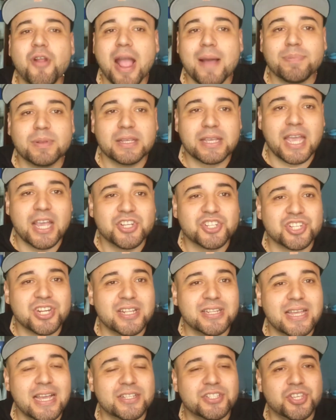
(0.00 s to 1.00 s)
application I
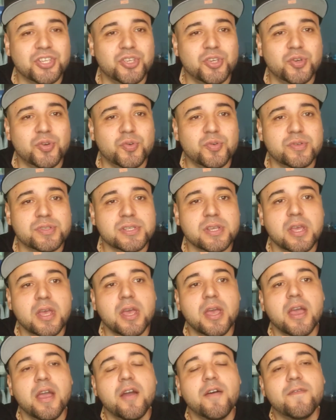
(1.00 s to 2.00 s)
like to use
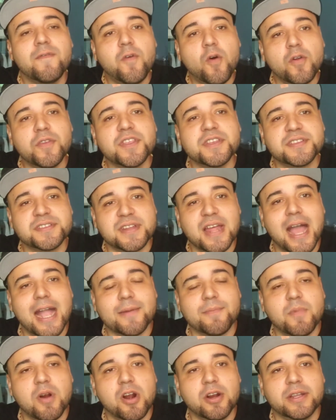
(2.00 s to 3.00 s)
for the
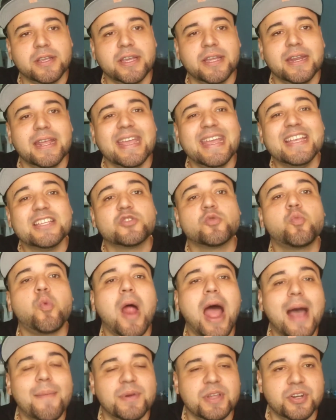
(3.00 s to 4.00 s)
stock market is
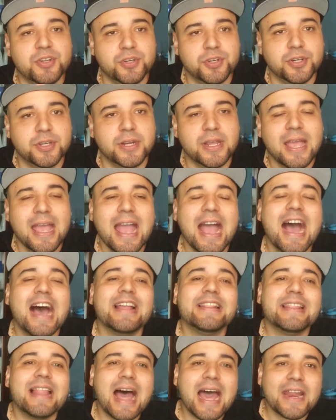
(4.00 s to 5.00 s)
Robinhood.
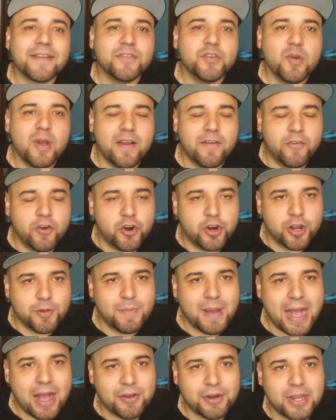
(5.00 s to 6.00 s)
A lot of you have heard
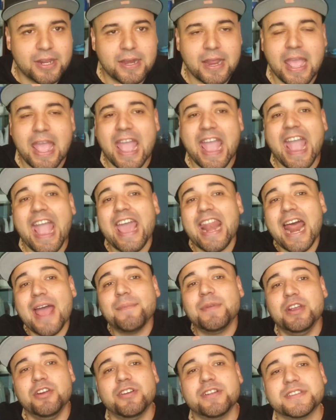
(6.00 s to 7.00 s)
about it, and
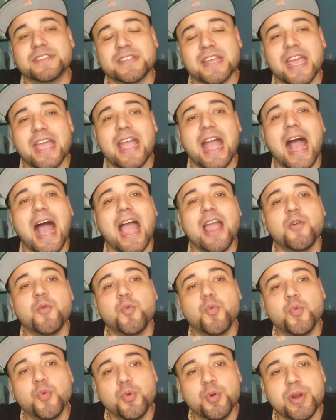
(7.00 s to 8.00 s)
I'm here to say I
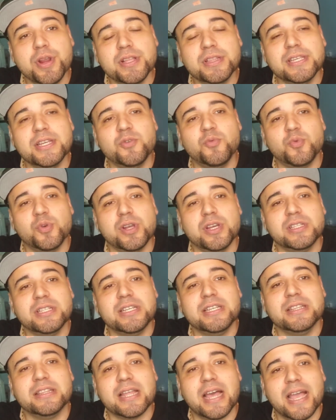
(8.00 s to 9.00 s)
really,
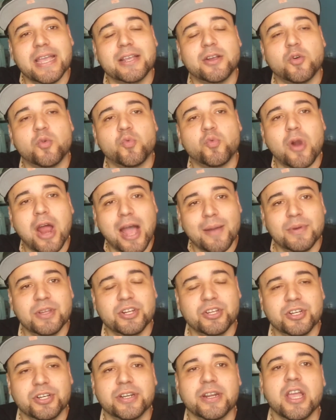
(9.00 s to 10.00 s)
really like
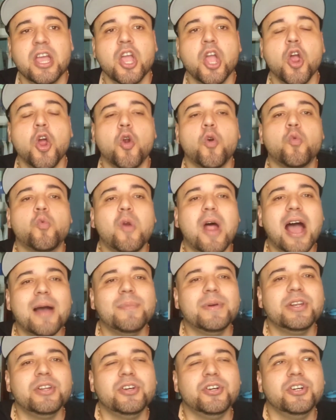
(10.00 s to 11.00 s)
Robinhood.
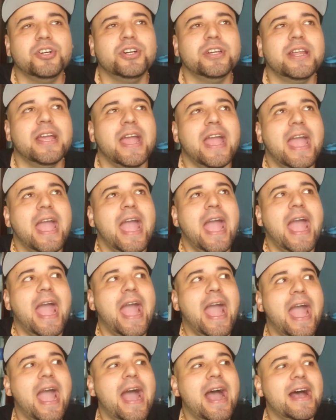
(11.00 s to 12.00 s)
Robinhood
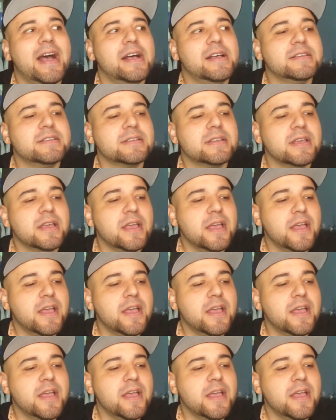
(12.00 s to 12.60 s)
has